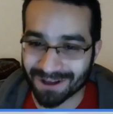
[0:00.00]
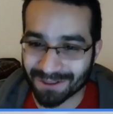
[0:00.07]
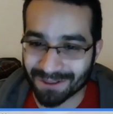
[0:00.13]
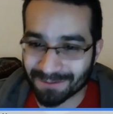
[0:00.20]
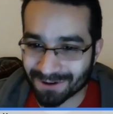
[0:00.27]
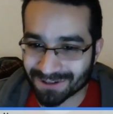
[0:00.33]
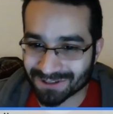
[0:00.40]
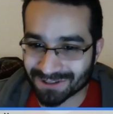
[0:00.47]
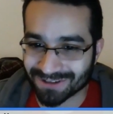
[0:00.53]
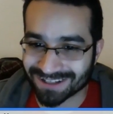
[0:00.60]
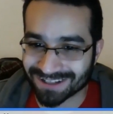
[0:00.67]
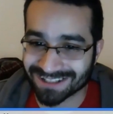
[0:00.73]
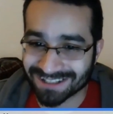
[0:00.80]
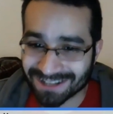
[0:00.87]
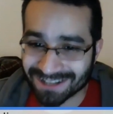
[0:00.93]
the purse
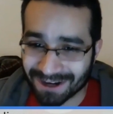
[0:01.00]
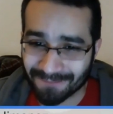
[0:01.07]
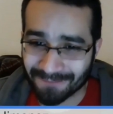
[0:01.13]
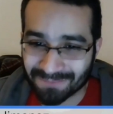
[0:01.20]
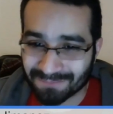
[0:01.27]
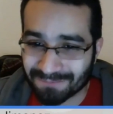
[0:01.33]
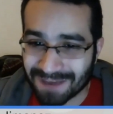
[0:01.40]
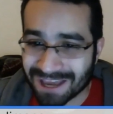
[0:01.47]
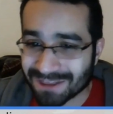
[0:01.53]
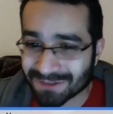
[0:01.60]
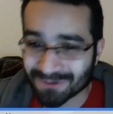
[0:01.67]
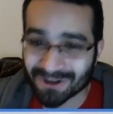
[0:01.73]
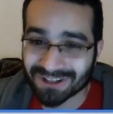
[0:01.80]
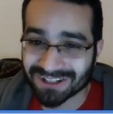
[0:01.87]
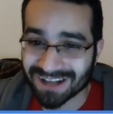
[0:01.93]
strings and, you know, pay
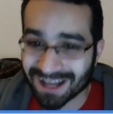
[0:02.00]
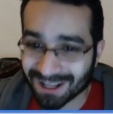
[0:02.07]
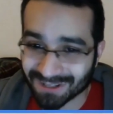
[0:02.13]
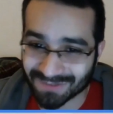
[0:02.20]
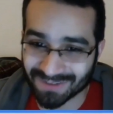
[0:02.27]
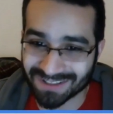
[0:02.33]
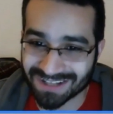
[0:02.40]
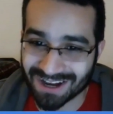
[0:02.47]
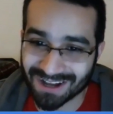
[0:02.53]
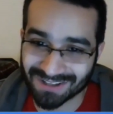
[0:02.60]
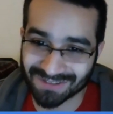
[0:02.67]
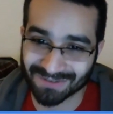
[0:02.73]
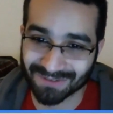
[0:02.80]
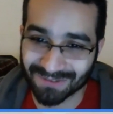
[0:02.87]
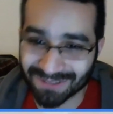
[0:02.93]
three hundred dollars for this
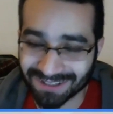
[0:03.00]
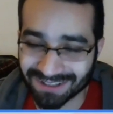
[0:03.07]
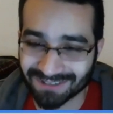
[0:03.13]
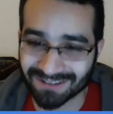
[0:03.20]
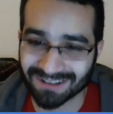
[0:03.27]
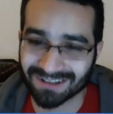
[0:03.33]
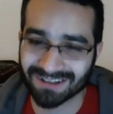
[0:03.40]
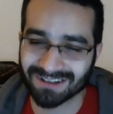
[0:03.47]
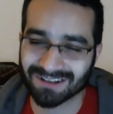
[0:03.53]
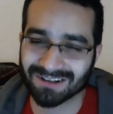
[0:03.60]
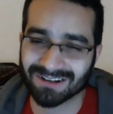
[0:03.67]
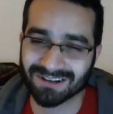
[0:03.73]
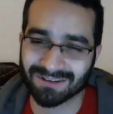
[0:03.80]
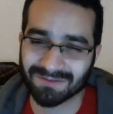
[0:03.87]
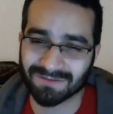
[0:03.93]
console. And they were like,
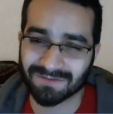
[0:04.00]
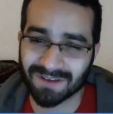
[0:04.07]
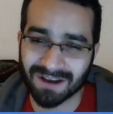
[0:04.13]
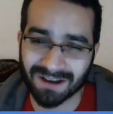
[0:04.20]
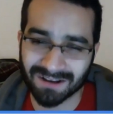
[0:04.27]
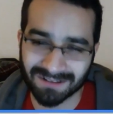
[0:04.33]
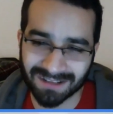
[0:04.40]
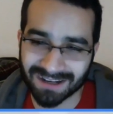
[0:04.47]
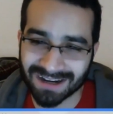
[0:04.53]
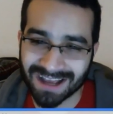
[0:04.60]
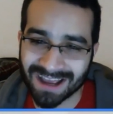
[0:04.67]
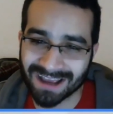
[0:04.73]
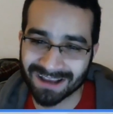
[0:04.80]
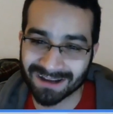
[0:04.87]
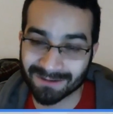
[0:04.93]
oh, fine, get an A.
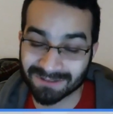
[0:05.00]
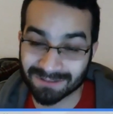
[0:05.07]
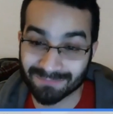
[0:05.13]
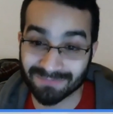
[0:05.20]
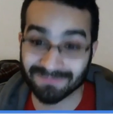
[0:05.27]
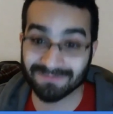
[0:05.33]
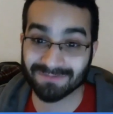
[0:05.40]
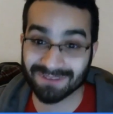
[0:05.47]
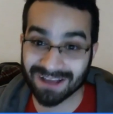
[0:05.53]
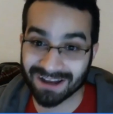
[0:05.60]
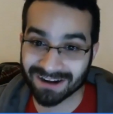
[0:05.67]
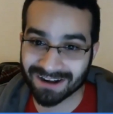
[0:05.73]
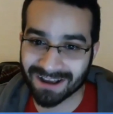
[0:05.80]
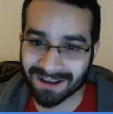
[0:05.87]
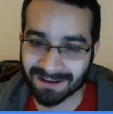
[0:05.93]
And I was like, got
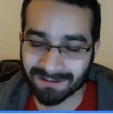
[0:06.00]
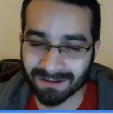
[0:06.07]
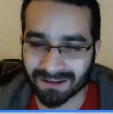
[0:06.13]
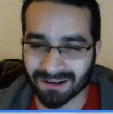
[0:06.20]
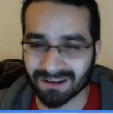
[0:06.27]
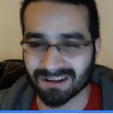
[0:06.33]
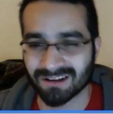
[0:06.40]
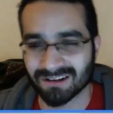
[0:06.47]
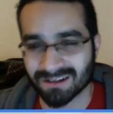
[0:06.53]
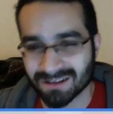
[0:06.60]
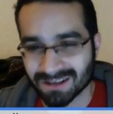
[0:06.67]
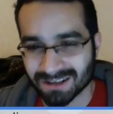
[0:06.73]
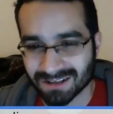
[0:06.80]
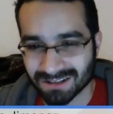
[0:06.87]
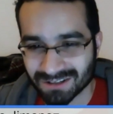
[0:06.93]
an A. And I'm like, oh,
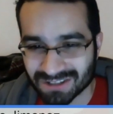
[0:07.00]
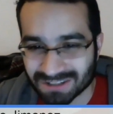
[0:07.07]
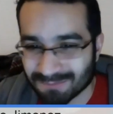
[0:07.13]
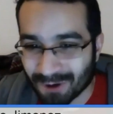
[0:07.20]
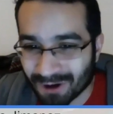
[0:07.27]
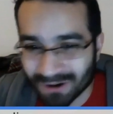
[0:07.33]
you're smart